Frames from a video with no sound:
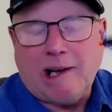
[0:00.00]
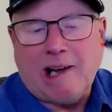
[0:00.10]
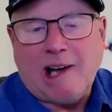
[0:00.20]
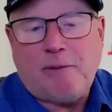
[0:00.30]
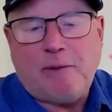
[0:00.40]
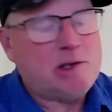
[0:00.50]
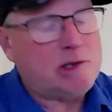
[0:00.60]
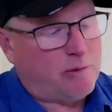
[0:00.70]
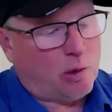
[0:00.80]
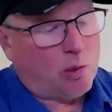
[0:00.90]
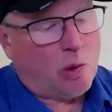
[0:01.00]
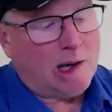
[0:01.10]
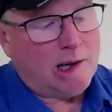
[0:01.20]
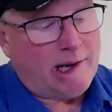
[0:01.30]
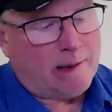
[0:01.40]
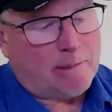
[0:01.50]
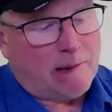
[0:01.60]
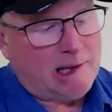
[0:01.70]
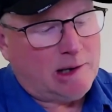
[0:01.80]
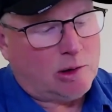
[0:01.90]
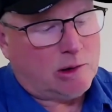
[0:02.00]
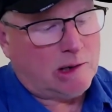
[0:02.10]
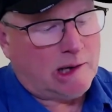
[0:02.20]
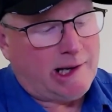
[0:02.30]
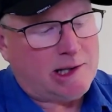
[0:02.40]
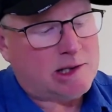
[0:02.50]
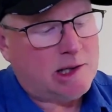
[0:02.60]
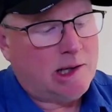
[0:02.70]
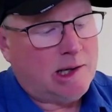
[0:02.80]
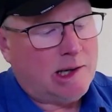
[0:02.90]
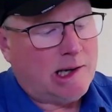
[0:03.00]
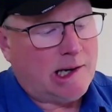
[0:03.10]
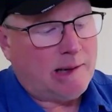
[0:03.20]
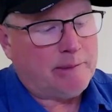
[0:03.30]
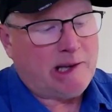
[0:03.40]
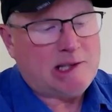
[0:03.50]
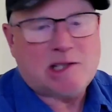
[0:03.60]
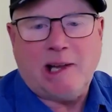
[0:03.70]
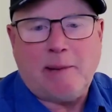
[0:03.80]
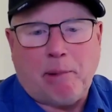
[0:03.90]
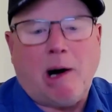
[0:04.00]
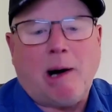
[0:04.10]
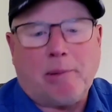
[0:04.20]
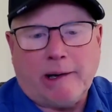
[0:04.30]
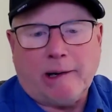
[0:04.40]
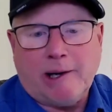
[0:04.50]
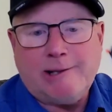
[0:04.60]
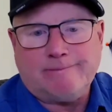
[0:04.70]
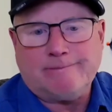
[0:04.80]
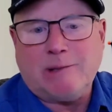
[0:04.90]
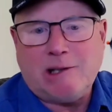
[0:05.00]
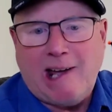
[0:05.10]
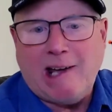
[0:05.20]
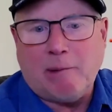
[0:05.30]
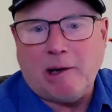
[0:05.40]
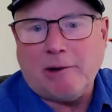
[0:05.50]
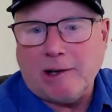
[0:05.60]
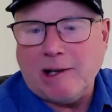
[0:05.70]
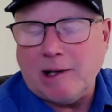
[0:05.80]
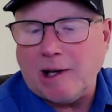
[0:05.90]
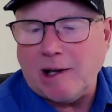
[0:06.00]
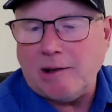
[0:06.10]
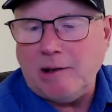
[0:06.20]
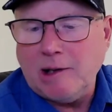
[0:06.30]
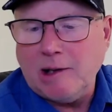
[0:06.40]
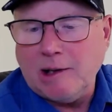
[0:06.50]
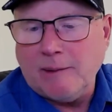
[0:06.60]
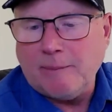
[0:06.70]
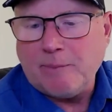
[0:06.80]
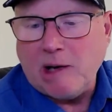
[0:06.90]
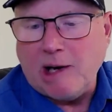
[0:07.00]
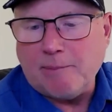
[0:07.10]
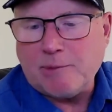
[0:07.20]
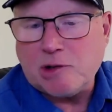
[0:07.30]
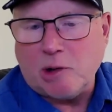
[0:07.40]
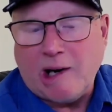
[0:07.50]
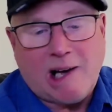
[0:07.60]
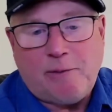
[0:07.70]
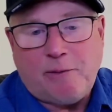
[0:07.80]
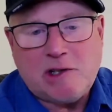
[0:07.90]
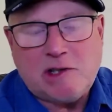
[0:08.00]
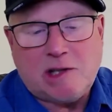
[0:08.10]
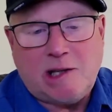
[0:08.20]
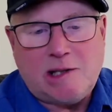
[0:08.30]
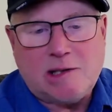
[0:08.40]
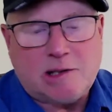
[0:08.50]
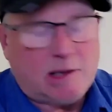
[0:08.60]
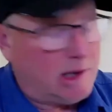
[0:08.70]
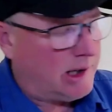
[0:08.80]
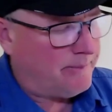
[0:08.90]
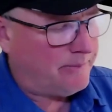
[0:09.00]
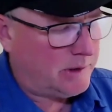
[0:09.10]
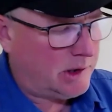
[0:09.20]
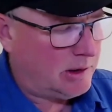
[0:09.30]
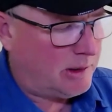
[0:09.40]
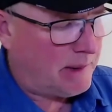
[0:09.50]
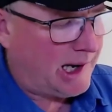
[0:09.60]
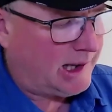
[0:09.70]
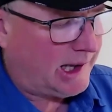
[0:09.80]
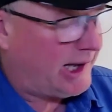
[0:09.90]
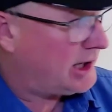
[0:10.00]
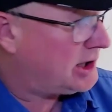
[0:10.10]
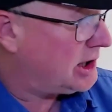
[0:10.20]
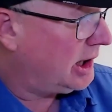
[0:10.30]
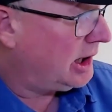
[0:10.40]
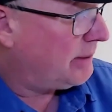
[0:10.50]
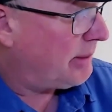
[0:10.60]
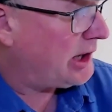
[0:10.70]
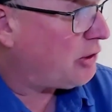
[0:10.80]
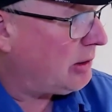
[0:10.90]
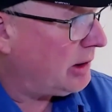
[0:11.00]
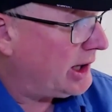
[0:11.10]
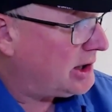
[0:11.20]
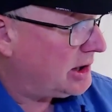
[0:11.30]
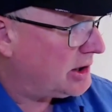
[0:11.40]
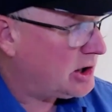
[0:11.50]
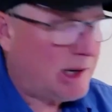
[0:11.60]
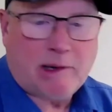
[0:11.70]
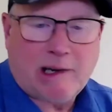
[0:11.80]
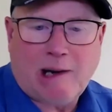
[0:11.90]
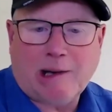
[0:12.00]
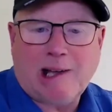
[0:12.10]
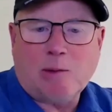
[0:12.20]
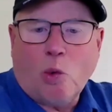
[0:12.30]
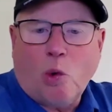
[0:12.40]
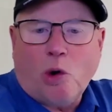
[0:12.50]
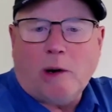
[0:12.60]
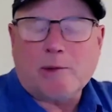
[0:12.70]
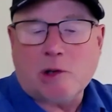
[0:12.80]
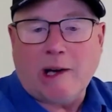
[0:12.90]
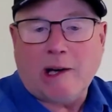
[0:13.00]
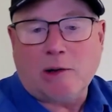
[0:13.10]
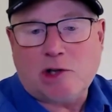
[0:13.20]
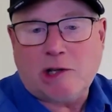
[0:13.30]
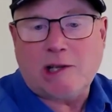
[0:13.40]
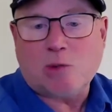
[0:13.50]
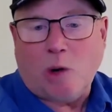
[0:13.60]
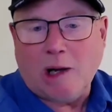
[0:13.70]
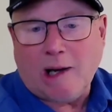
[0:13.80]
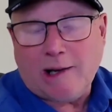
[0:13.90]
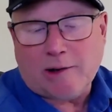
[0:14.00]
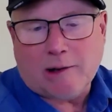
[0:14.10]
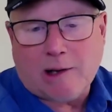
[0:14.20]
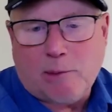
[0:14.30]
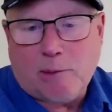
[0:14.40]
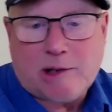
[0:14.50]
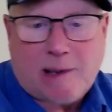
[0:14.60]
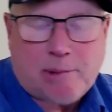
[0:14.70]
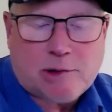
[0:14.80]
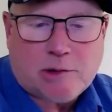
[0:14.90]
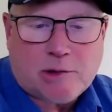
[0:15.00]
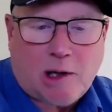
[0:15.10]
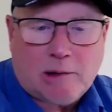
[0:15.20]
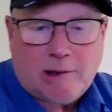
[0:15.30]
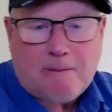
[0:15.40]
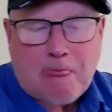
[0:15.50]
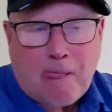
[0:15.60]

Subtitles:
And I fish for walleye on my local lakes. It's slip bobbering, right? When you hang them under an indicator. And I fish these, on my lakes, my trout lakes in the summer now get warm, so I go chase walleye. They're a little more temperature tolerant.